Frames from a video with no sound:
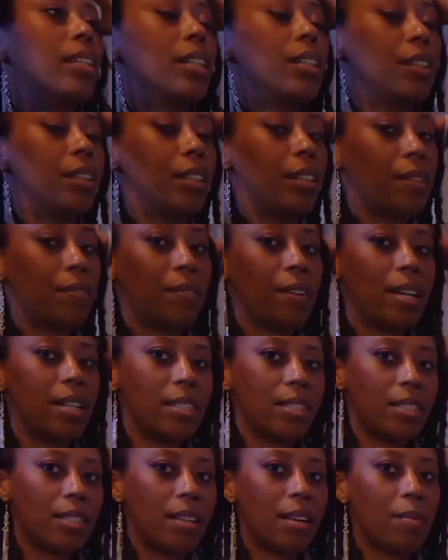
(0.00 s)
You're going to
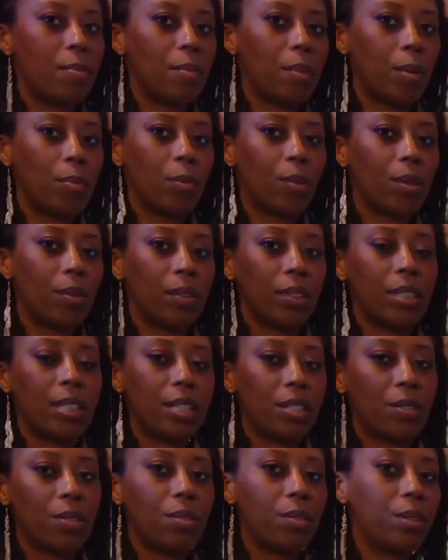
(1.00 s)
find some more
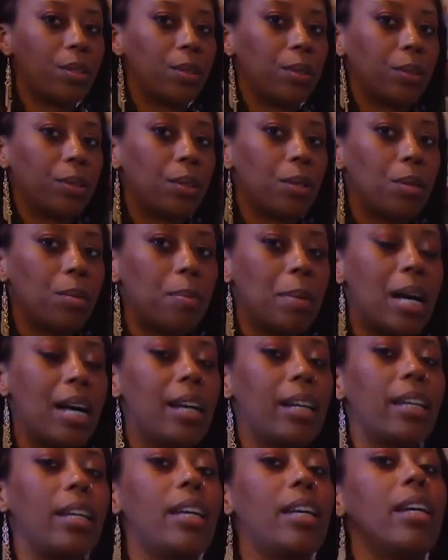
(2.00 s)
release through the low
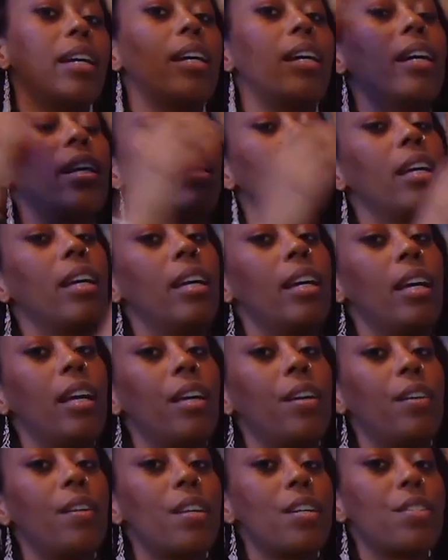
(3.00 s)
back here.
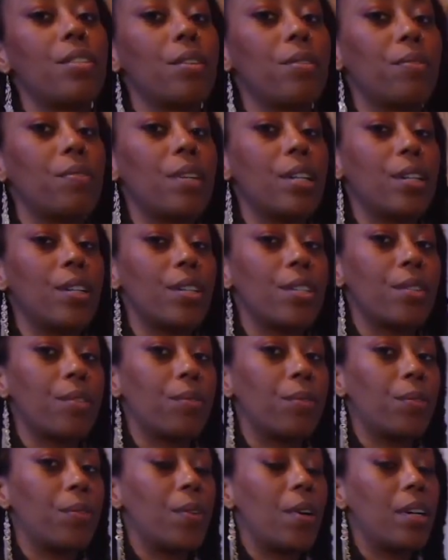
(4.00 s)
Interlace your fingers
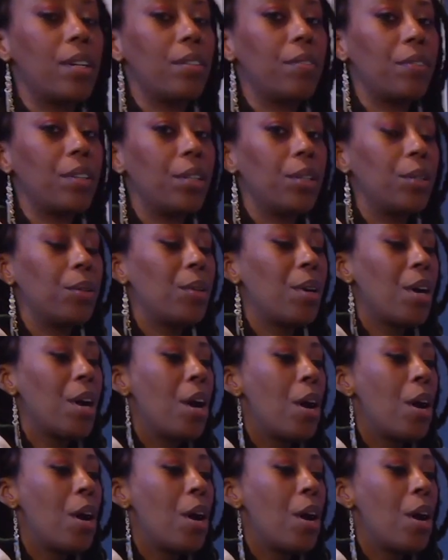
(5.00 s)
in front of you.